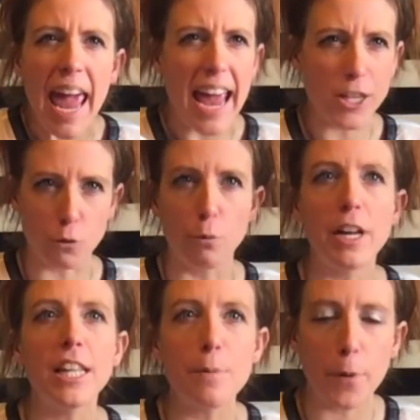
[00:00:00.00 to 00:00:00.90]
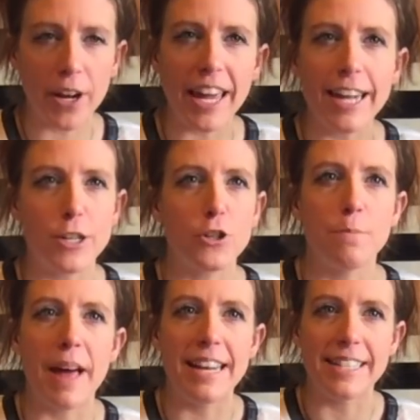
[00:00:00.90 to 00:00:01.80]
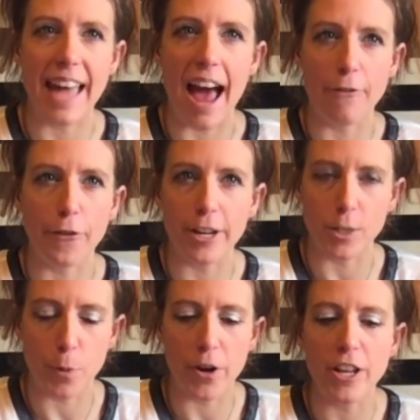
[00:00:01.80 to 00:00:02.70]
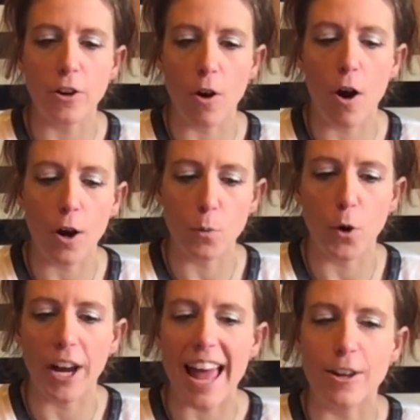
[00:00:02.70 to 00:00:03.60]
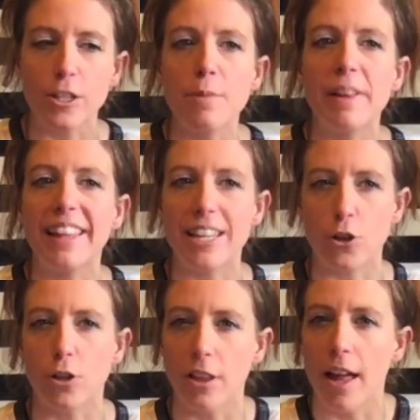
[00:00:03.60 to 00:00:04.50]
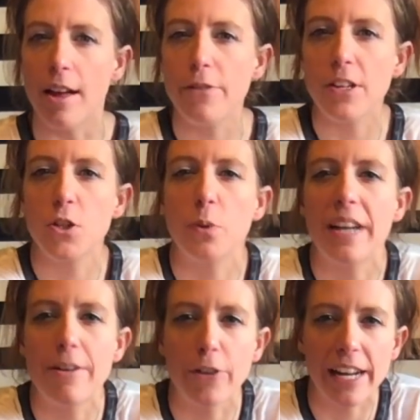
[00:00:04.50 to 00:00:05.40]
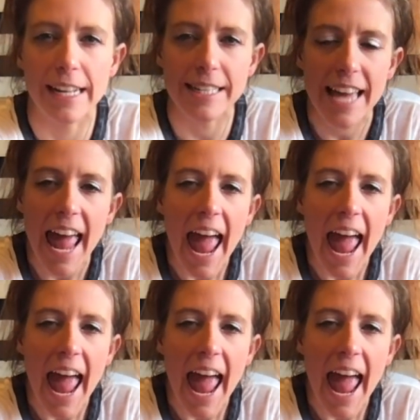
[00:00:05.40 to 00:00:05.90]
It's really putting in a tremendous effort. It's putting your hard work and ultimately your love into whatever it is.